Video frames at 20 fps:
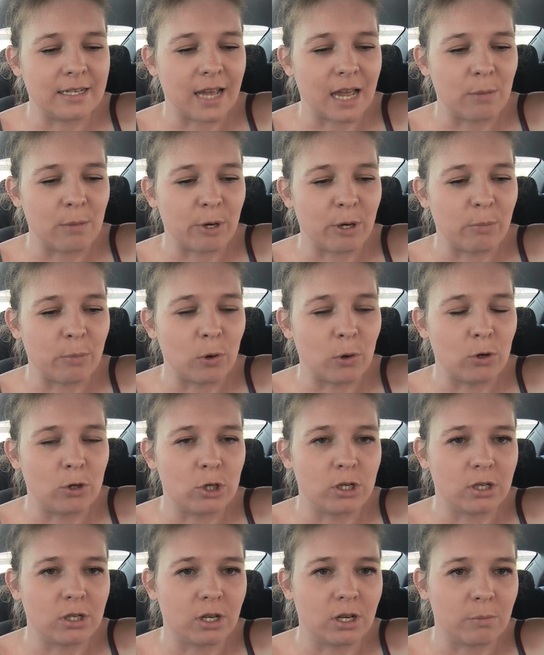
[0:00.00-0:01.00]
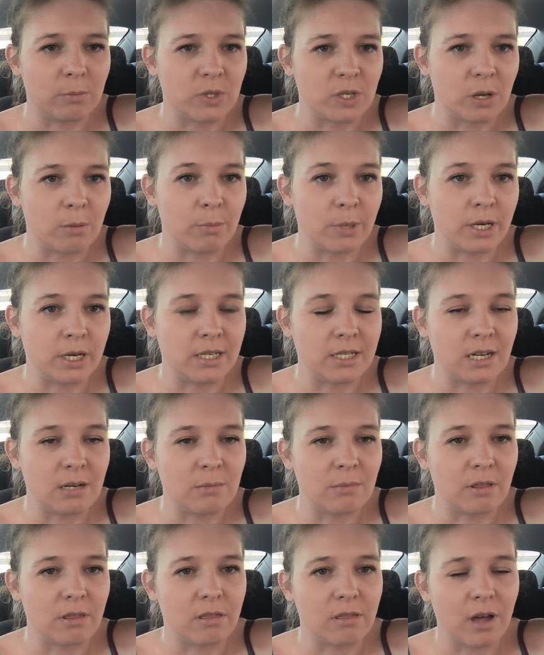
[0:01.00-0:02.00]
an emotion comes up, anytime a
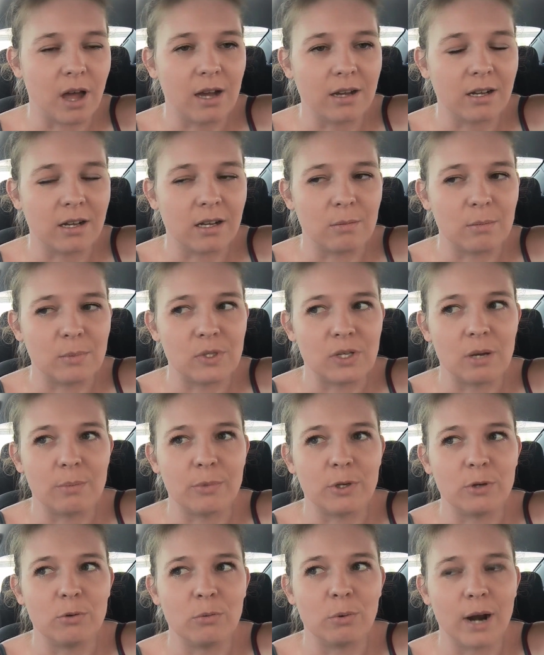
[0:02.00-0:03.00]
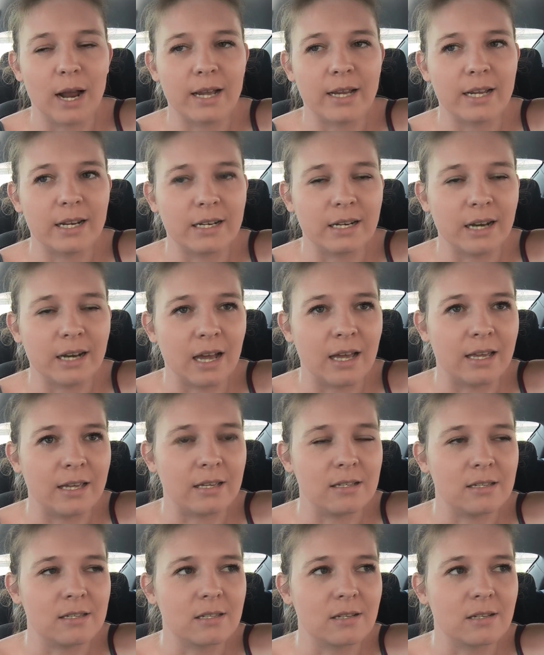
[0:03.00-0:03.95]
thought comes up, you recognize